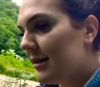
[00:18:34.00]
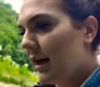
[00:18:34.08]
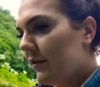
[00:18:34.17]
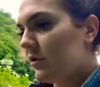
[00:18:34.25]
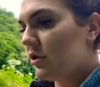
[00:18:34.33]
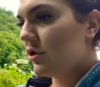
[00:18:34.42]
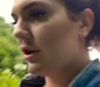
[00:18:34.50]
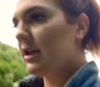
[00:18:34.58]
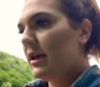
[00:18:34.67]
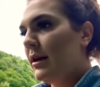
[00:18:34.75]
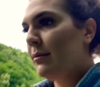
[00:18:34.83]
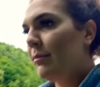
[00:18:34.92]
down the
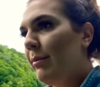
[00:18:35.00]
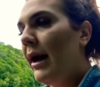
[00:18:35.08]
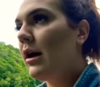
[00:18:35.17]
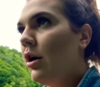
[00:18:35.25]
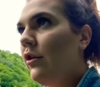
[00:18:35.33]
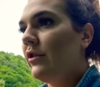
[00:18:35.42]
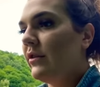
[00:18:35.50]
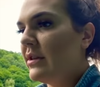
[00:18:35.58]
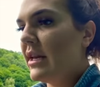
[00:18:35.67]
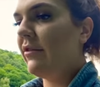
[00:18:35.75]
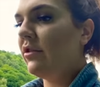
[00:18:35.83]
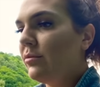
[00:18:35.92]
stream, back over the
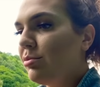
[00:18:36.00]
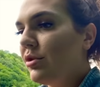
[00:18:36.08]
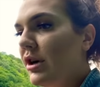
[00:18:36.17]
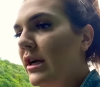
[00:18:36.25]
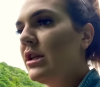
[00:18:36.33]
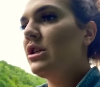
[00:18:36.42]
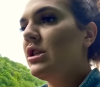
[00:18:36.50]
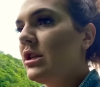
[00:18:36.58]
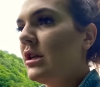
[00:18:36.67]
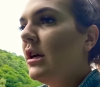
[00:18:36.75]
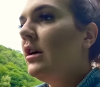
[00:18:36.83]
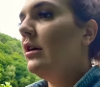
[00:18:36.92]
Devil's Bridge,
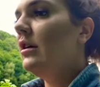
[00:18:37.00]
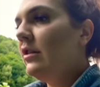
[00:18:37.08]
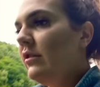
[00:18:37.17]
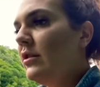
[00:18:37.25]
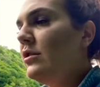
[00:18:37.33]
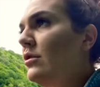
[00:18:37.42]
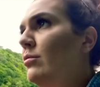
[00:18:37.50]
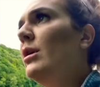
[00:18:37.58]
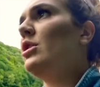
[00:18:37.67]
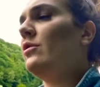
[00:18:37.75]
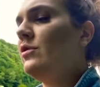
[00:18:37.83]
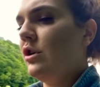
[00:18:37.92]
the
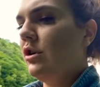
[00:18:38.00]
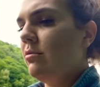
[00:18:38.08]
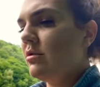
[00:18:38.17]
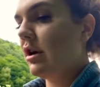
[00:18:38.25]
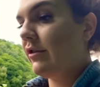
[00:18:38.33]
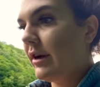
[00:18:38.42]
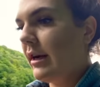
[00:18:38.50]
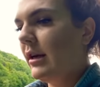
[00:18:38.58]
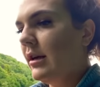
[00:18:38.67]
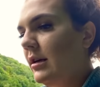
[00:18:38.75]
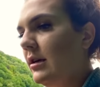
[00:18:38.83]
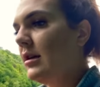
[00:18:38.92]
Bridge of Doom, sorry,
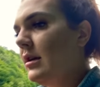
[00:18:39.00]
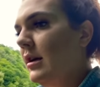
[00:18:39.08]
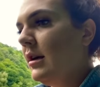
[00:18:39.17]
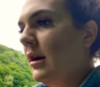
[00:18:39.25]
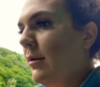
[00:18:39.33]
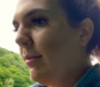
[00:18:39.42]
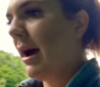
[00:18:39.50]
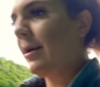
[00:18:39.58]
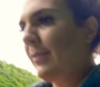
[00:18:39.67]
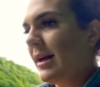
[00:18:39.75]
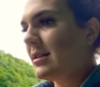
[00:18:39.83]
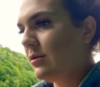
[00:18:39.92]
back
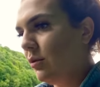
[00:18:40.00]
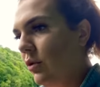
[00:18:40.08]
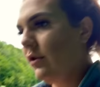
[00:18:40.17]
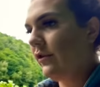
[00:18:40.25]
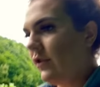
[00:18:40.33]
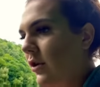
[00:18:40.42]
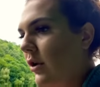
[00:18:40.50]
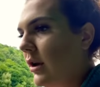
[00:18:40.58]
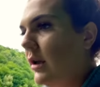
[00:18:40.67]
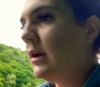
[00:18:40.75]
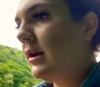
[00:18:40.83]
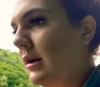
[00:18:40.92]
past the
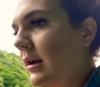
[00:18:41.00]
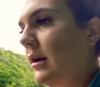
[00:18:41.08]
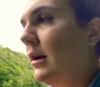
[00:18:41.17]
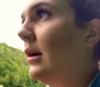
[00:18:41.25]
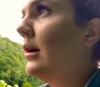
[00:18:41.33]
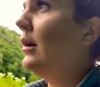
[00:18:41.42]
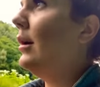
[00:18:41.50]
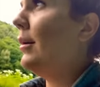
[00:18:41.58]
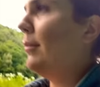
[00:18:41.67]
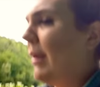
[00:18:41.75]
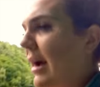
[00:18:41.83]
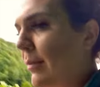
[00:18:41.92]
waterfall,
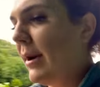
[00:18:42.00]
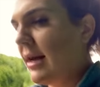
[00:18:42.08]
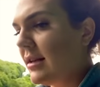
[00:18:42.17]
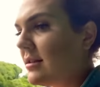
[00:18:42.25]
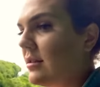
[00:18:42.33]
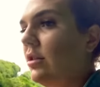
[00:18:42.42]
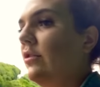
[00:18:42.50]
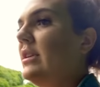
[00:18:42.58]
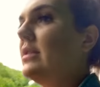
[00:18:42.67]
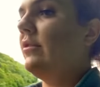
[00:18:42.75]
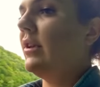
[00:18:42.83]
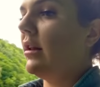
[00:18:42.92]
back past all
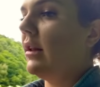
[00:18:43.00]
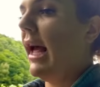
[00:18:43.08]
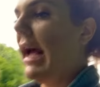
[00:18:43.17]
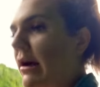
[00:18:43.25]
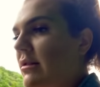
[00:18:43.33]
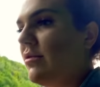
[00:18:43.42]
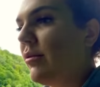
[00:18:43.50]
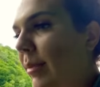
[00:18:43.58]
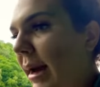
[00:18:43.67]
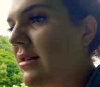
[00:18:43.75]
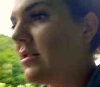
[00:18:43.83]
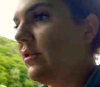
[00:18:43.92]
these lovely little houses we've
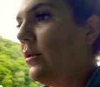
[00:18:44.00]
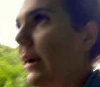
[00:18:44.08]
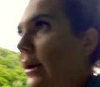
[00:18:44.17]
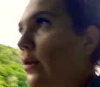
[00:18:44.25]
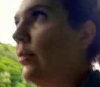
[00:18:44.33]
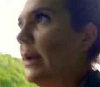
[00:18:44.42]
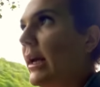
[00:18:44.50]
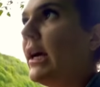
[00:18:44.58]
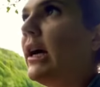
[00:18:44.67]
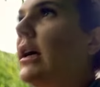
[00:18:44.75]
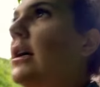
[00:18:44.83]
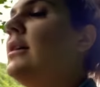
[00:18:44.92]
passed on the way up
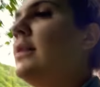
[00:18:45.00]
here,